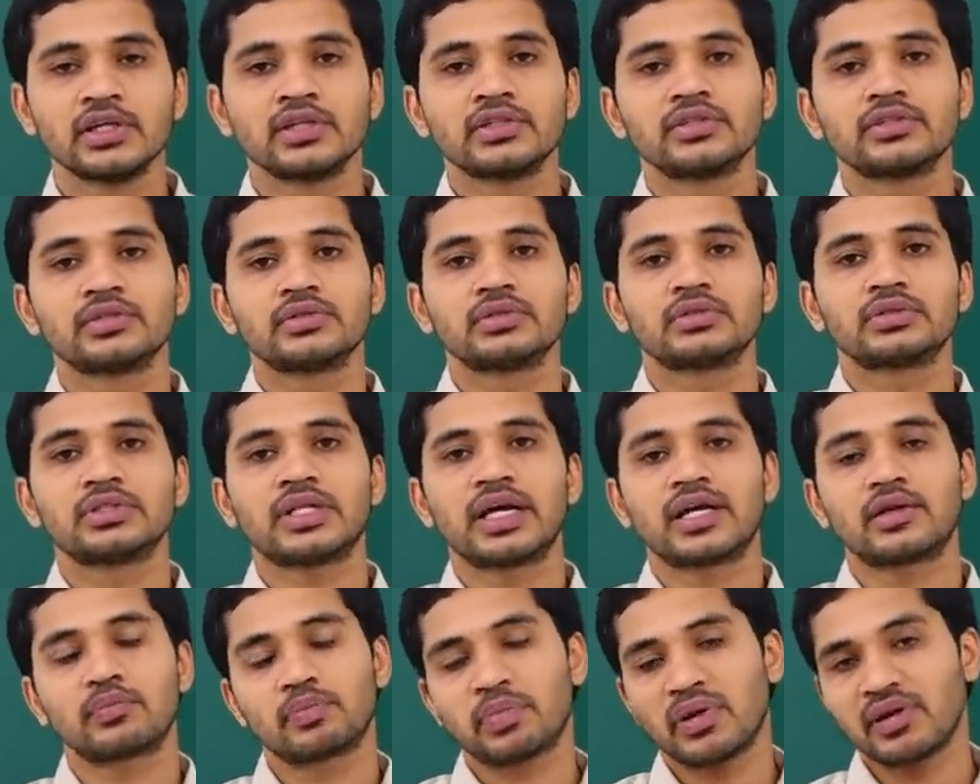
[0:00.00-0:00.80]
So,
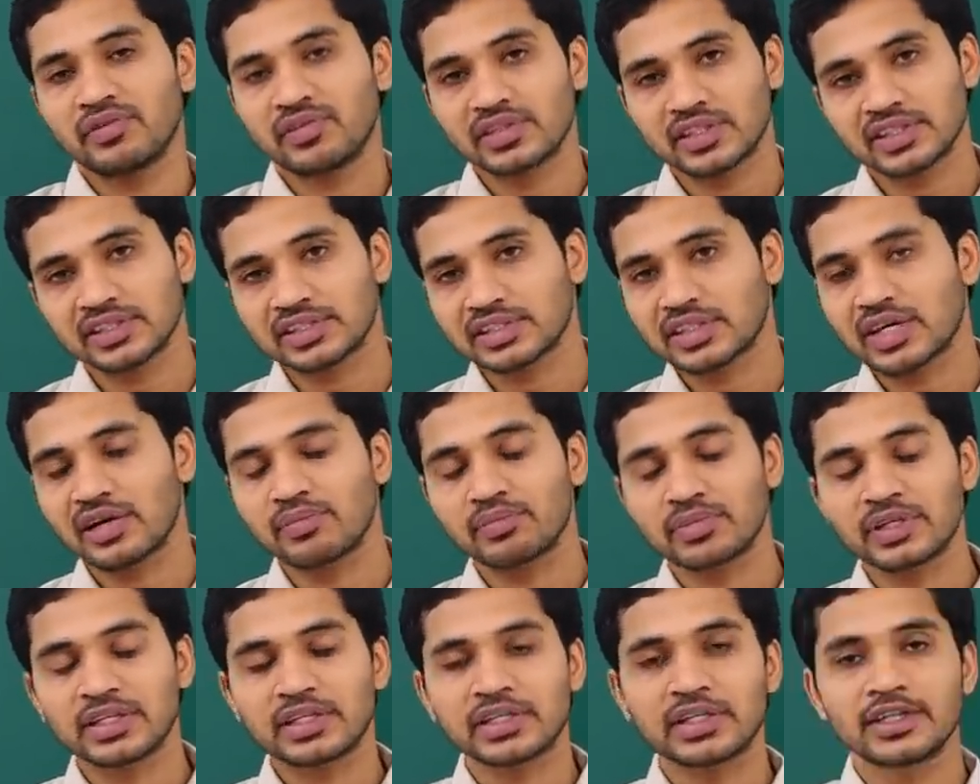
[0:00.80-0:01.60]
that power is
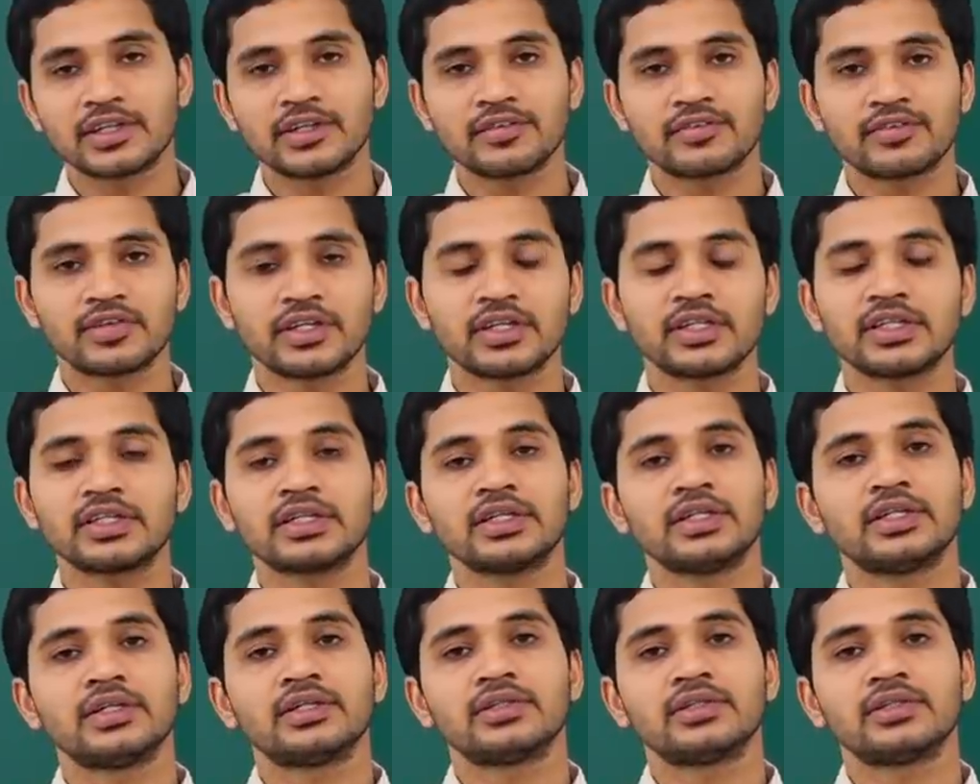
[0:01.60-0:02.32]
completely different.